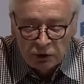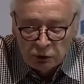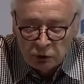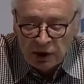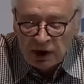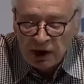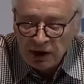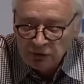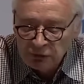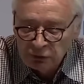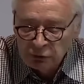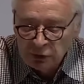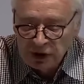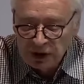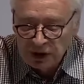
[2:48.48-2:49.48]
You have
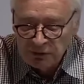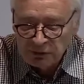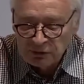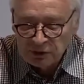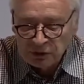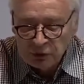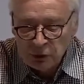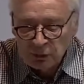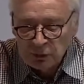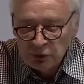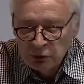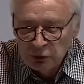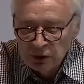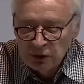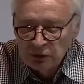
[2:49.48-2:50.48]
to have the
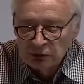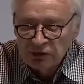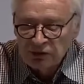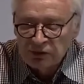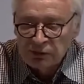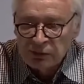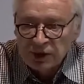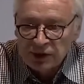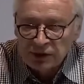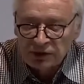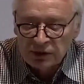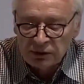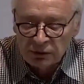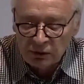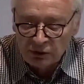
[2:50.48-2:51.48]
communal
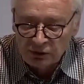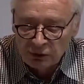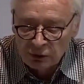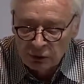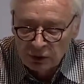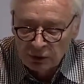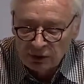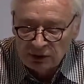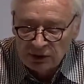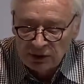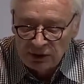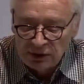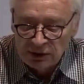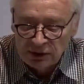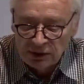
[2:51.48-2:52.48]
respect and
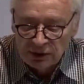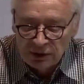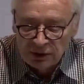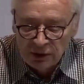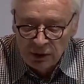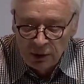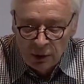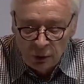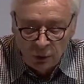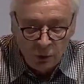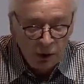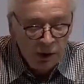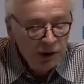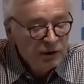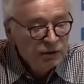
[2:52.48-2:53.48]
authority
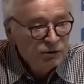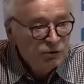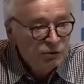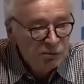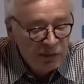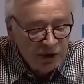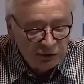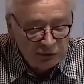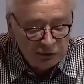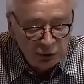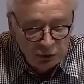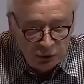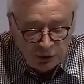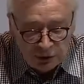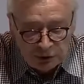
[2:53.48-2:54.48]
or you must
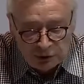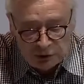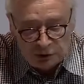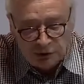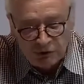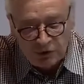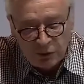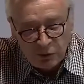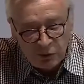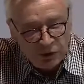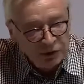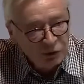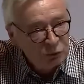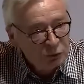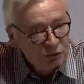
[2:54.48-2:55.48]
turn to
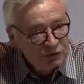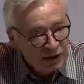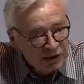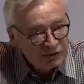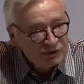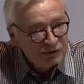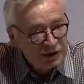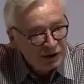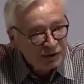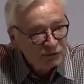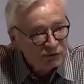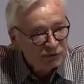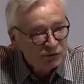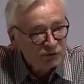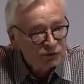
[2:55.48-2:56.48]
someone who does
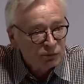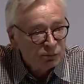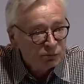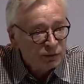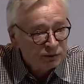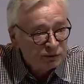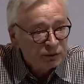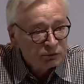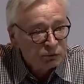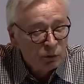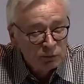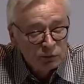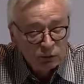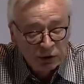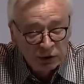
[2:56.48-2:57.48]
have this com
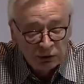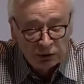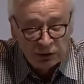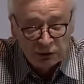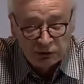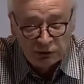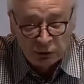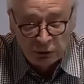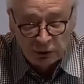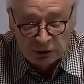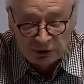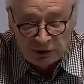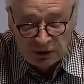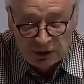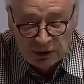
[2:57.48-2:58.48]
communal
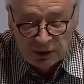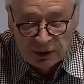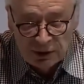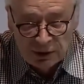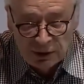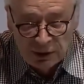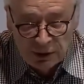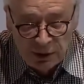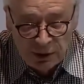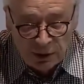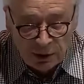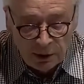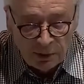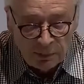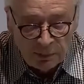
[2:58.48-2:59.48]
authority
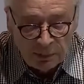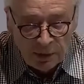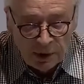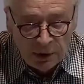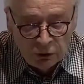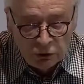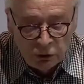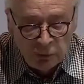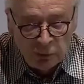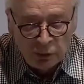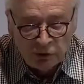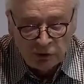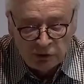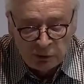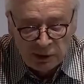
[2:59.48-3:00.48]
um, to
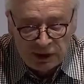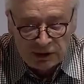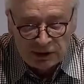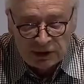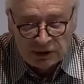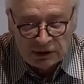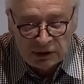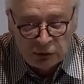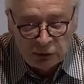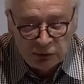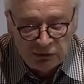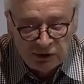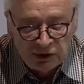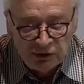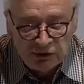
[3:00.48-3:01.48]
persuade and
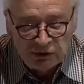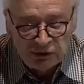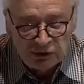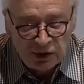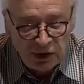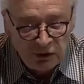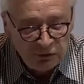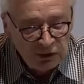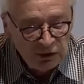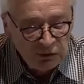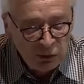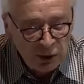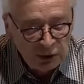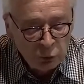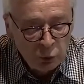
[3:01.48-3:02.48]
convince
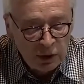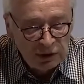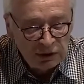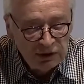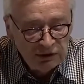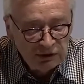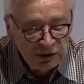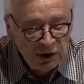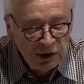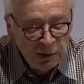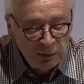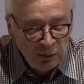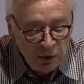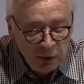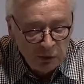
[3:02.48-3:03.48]
everyone, or at least
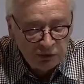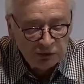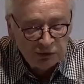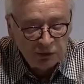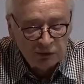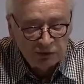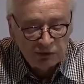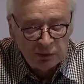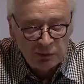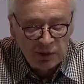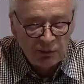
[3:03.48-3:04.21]
most of the